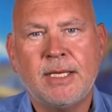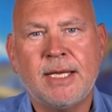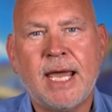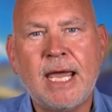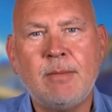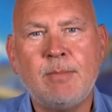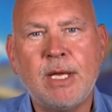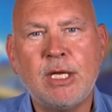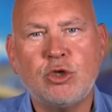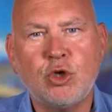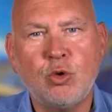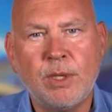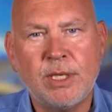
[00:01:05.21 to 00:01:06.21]
came
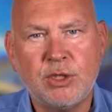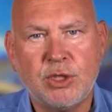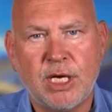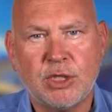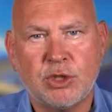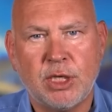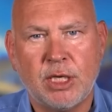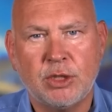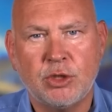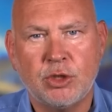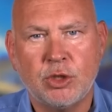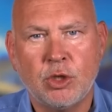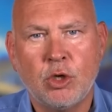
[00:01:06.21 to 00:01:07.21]
into
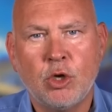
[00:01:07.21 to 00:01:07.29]
existence